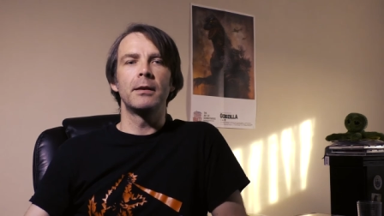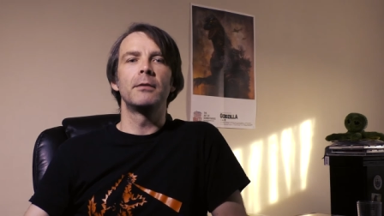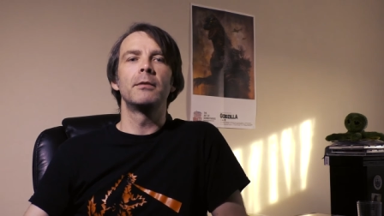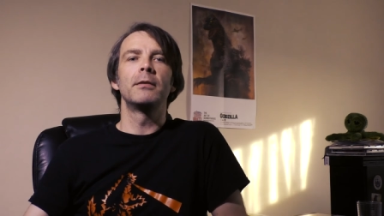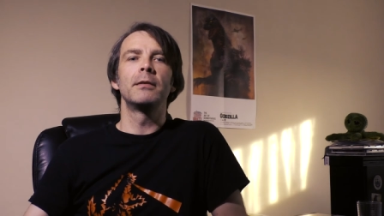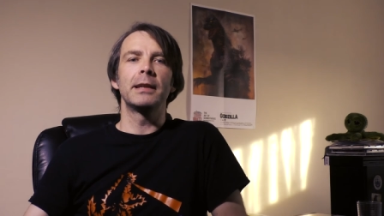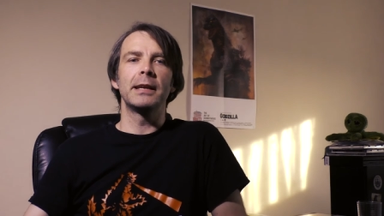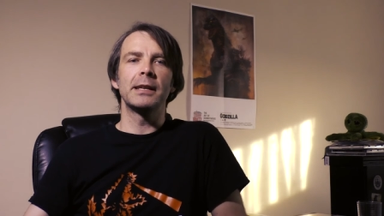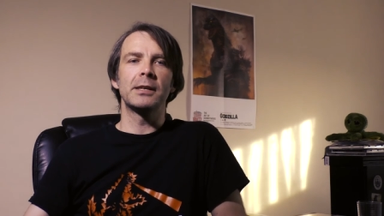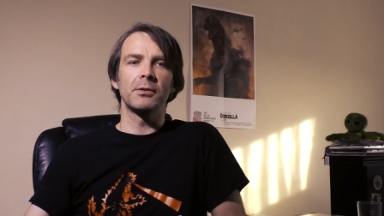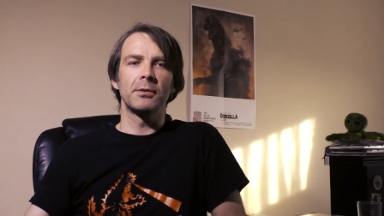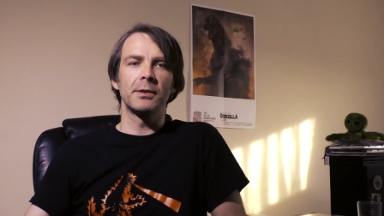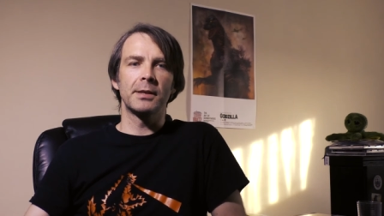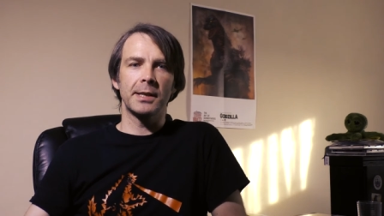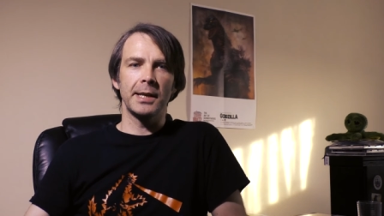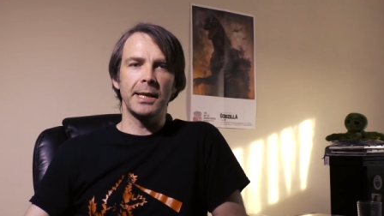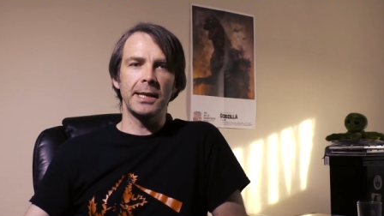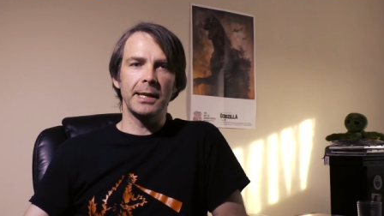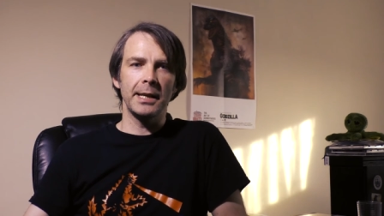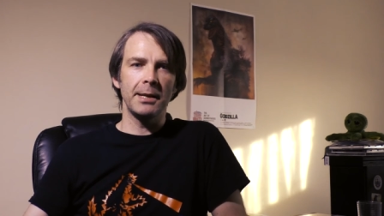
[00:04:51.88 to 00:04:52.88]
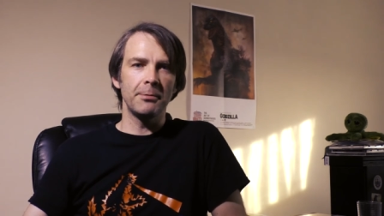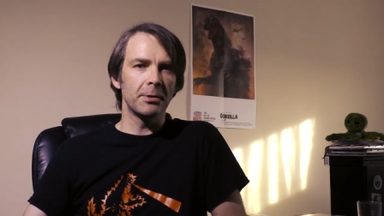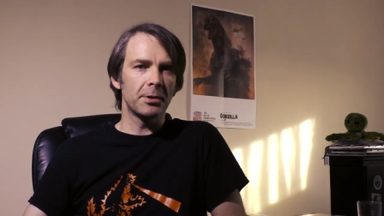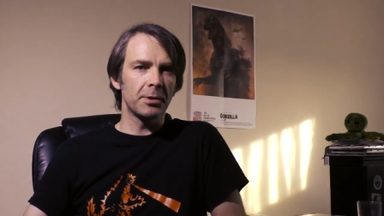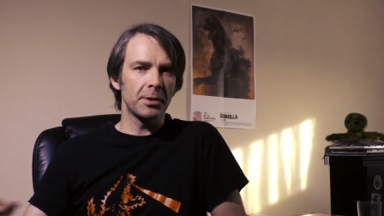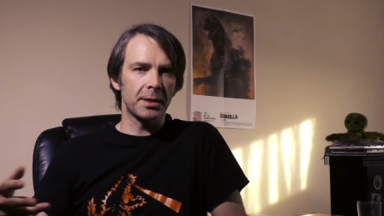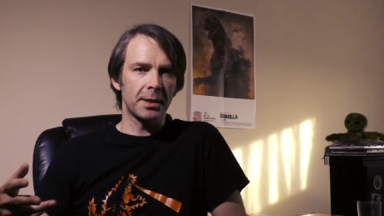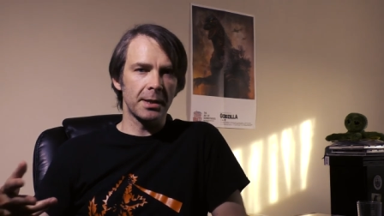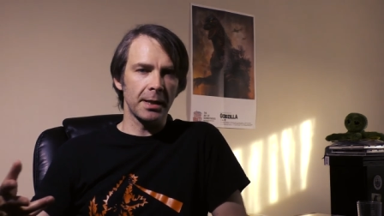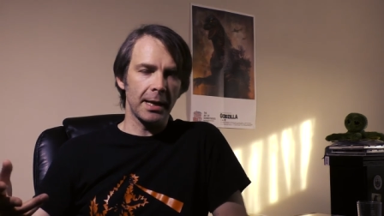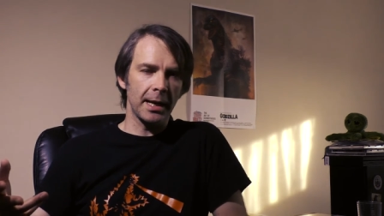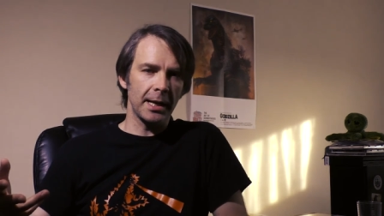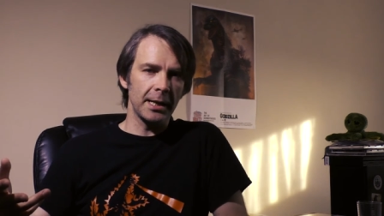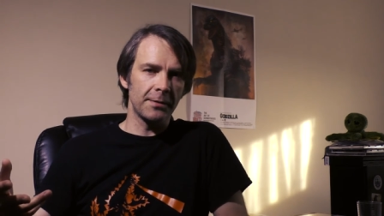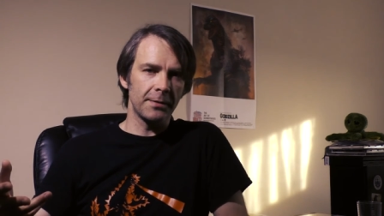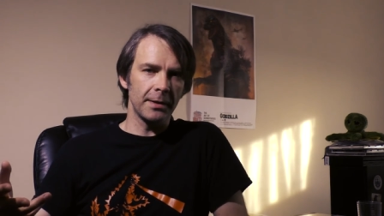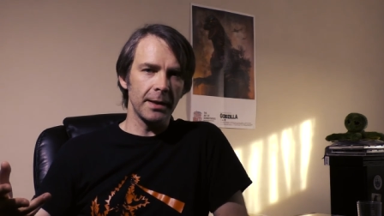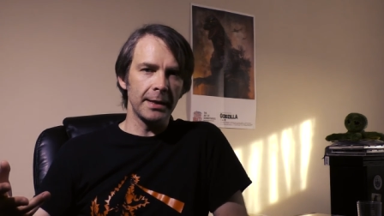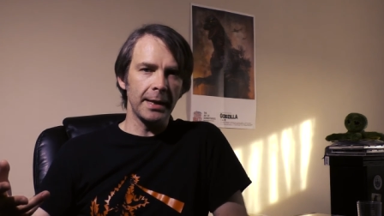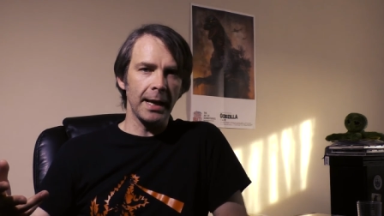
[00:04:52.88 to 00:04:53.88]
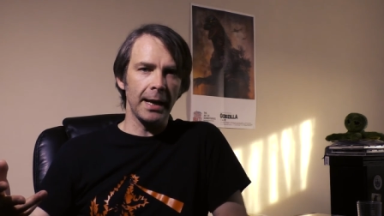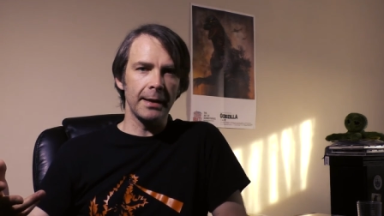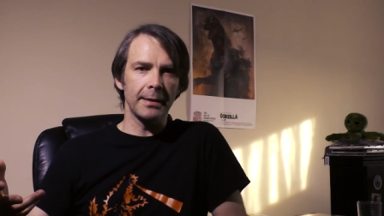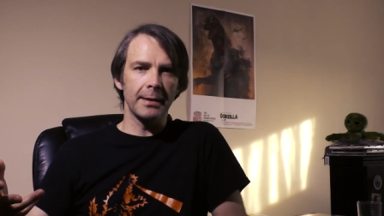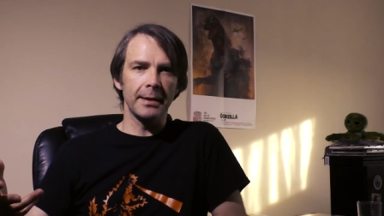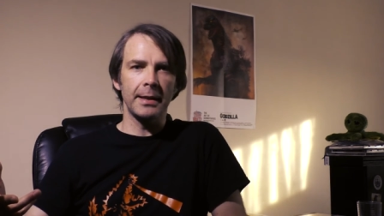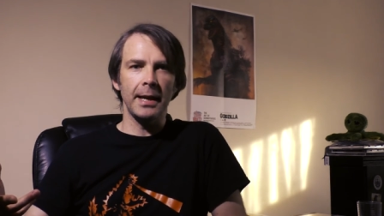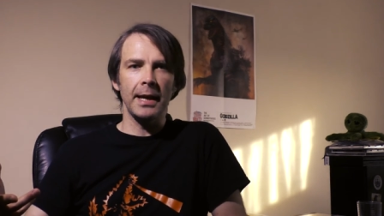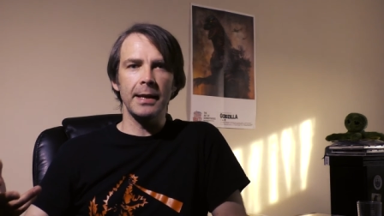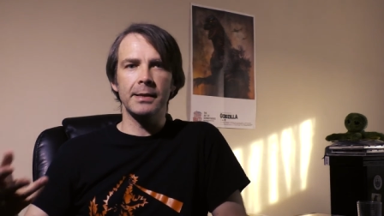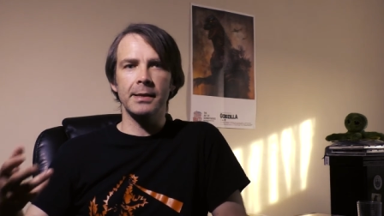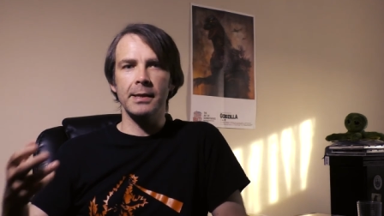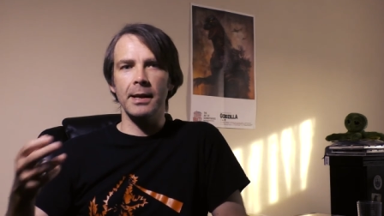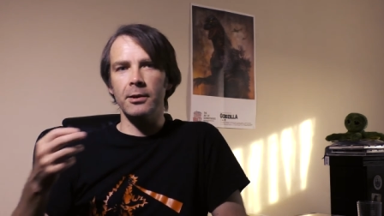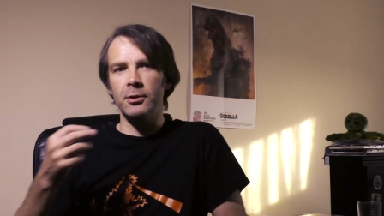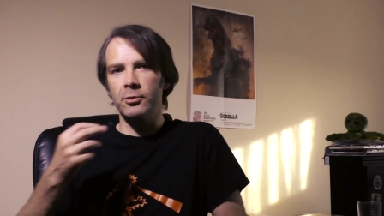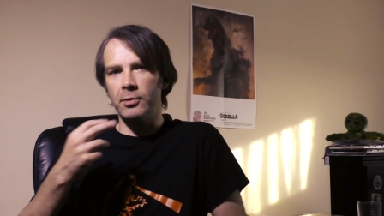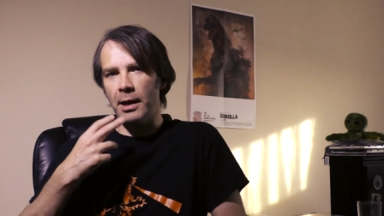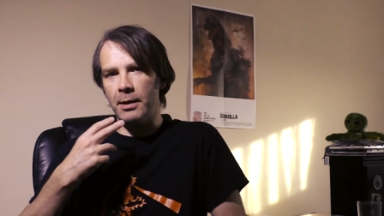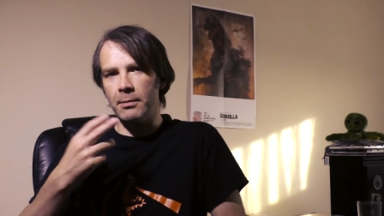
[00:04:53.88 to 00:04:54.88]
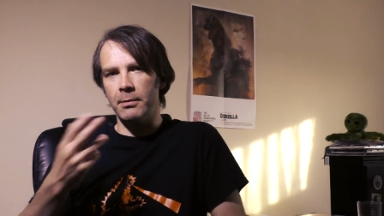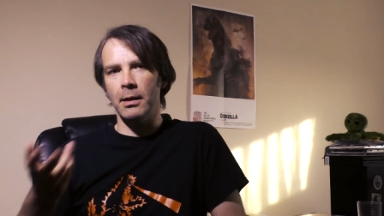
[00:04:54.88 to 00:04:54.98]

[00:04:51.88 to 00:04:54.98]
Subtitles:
released on CD, which was the case for their Day of the Dead soundtrack.